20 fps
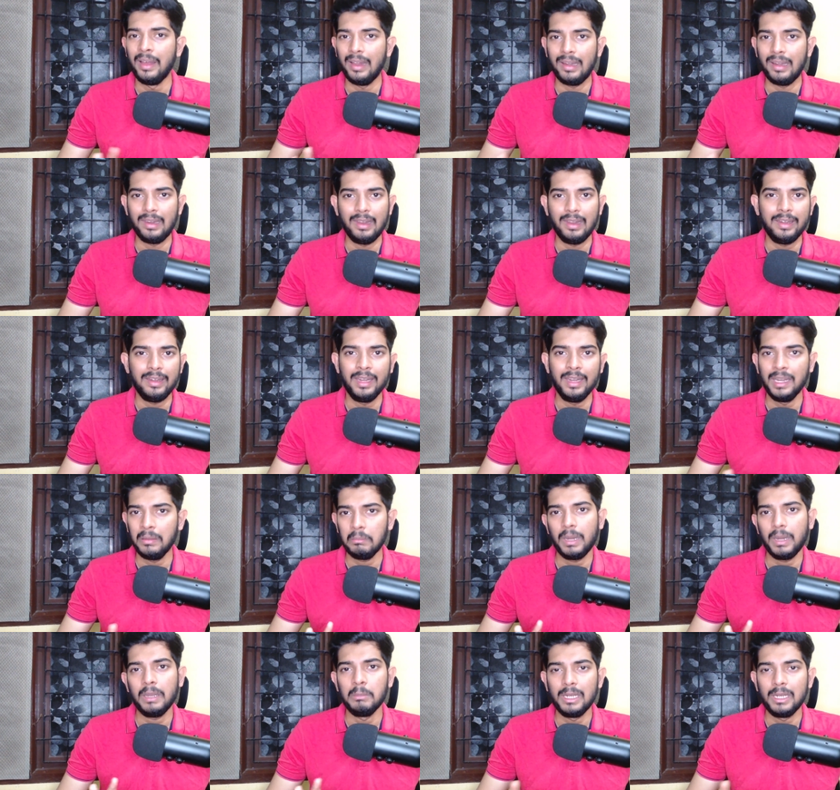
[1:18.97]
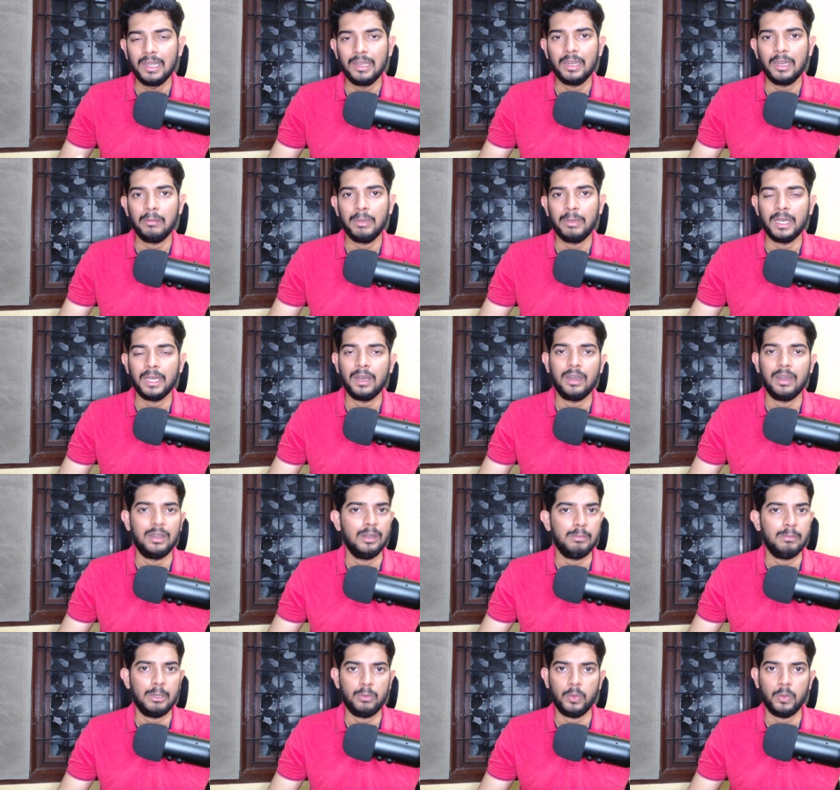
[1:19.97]
Learning might be a little bit
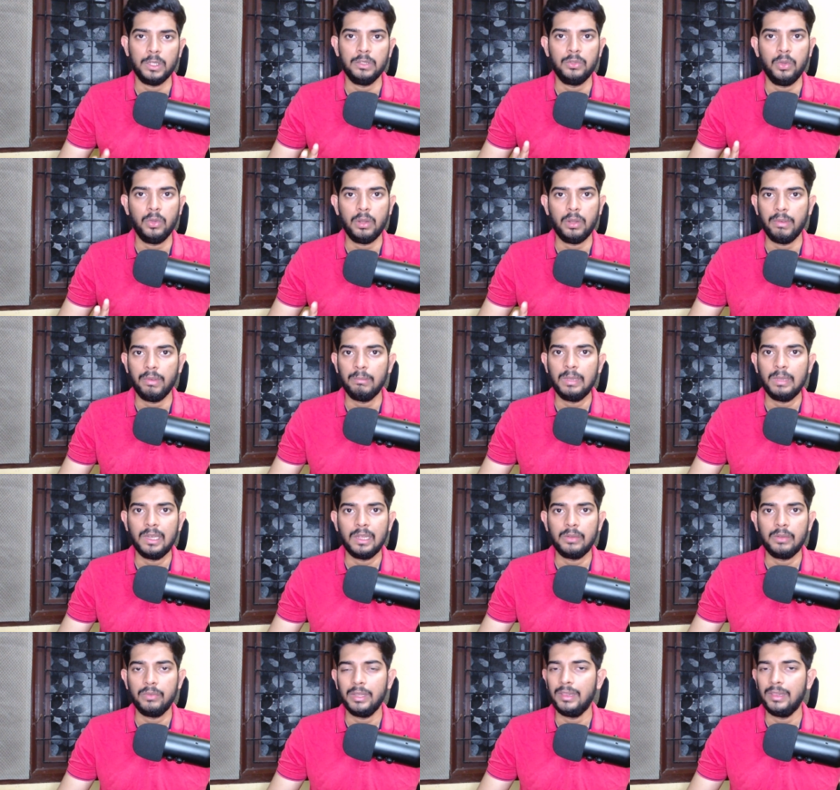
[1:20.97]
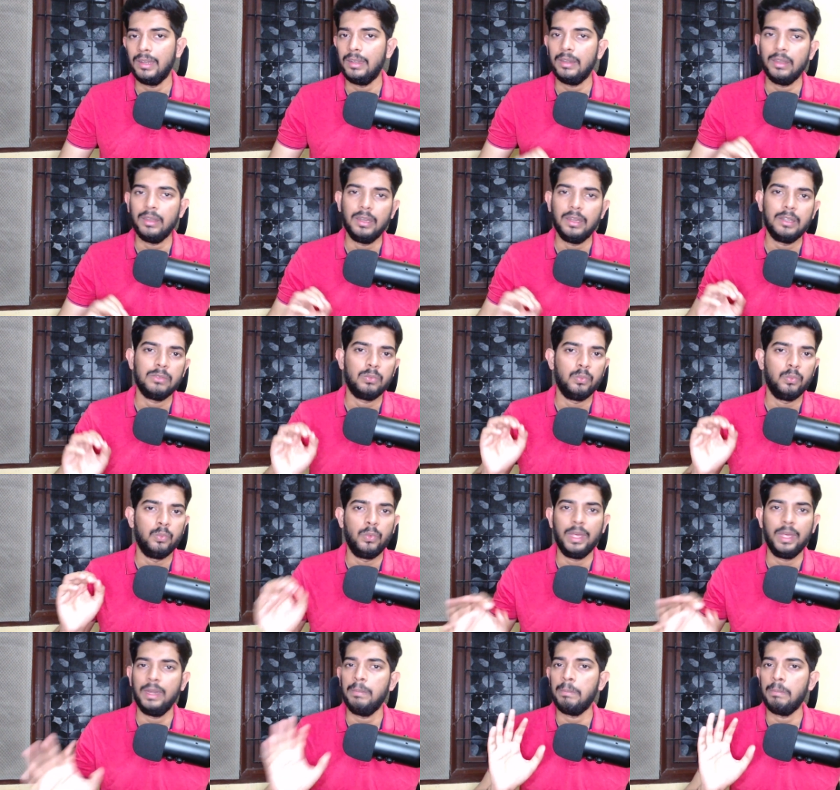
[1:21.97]
hard, but once you are familiar with it, it's
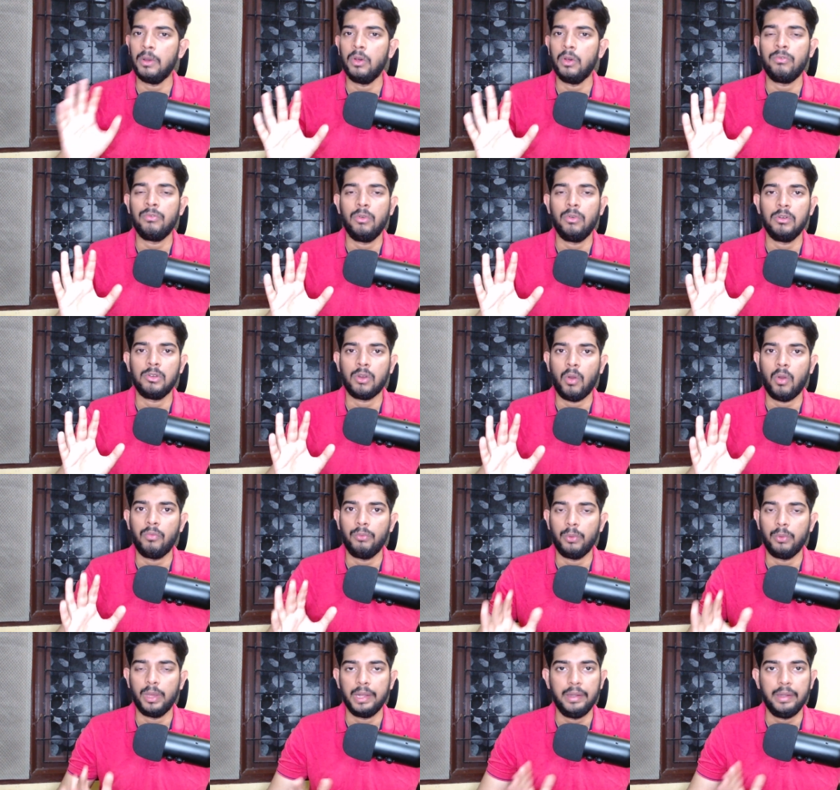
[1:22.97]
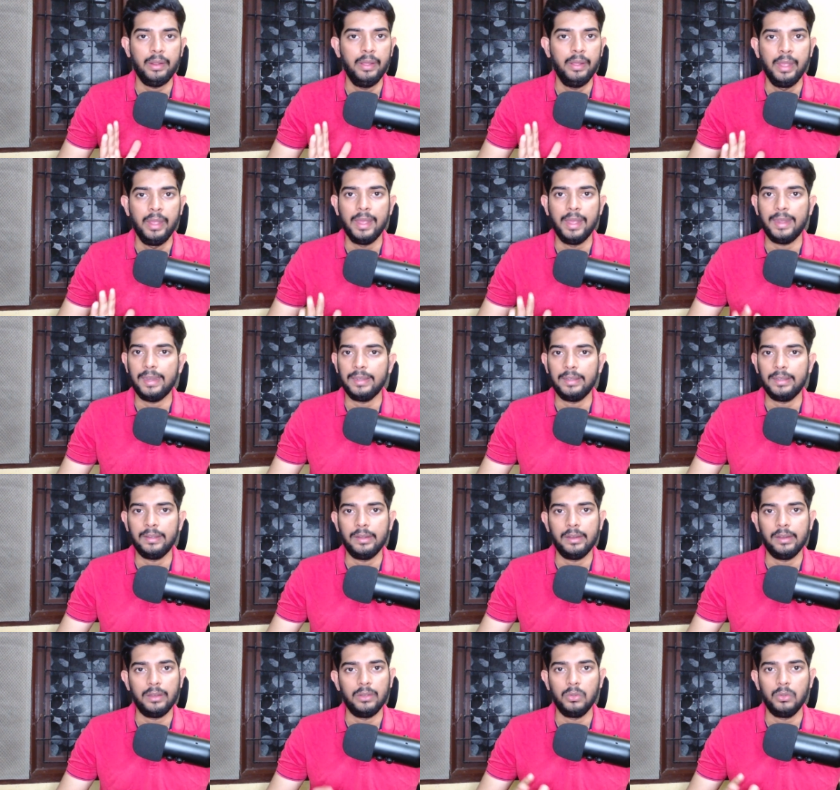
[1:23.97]
very powerful software, and
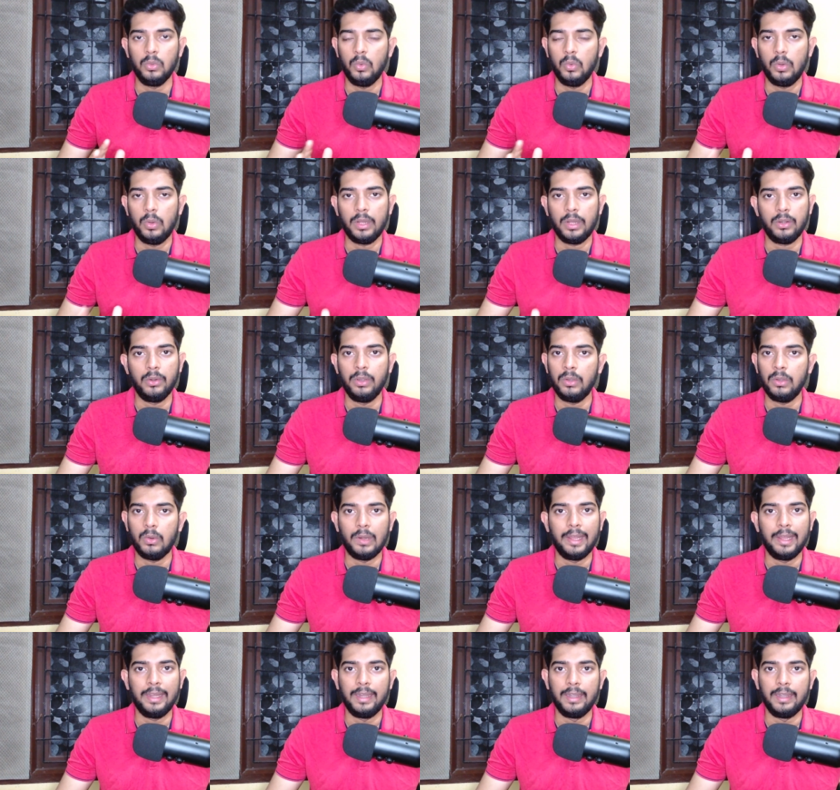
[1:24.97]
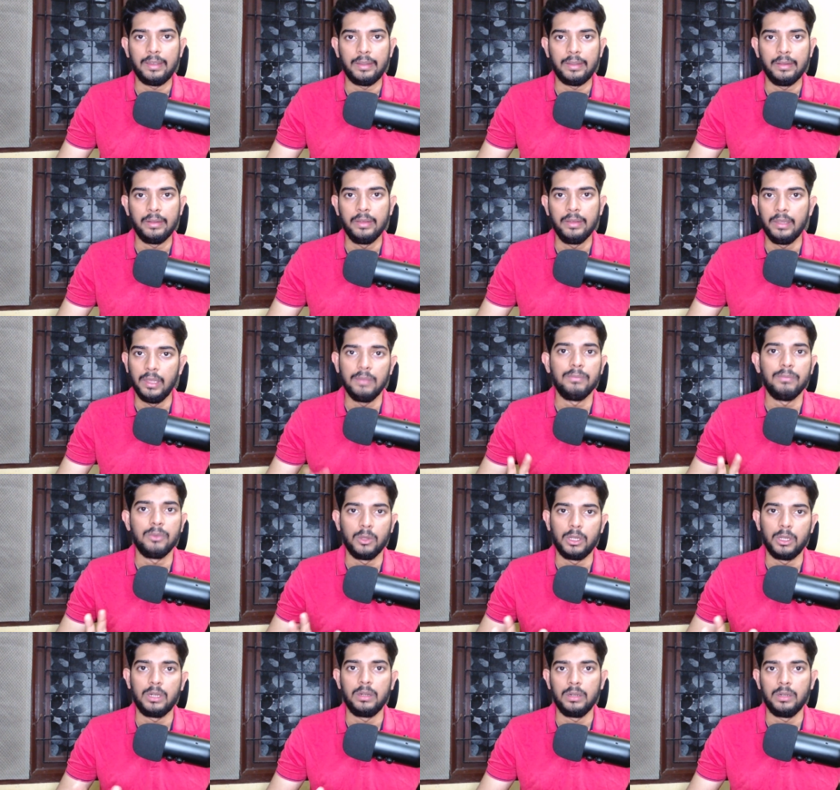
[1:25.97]
you are going to like it if you
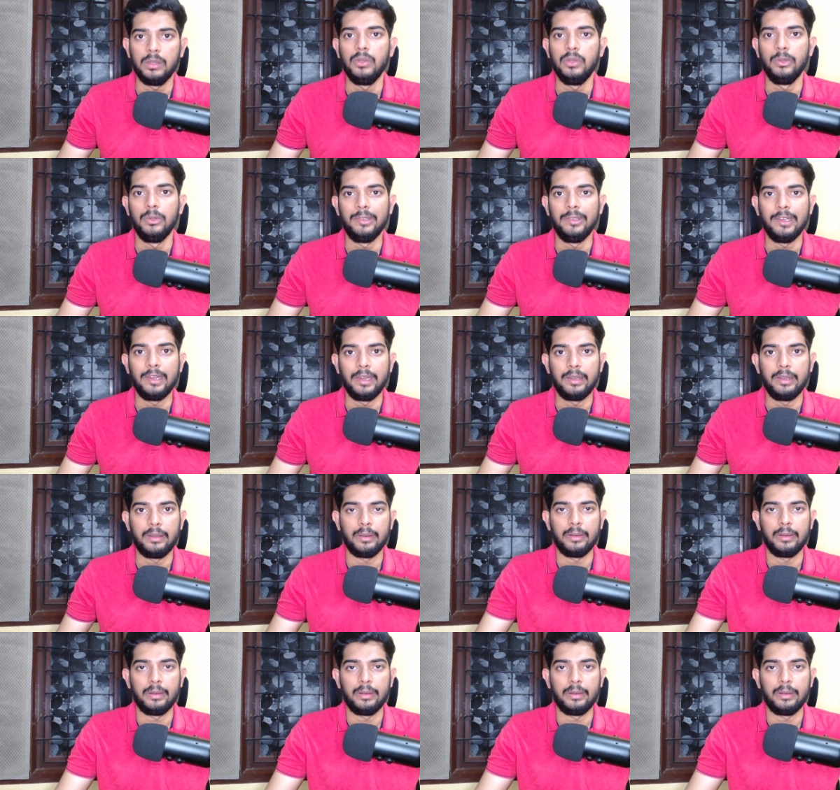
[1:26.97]
are using it.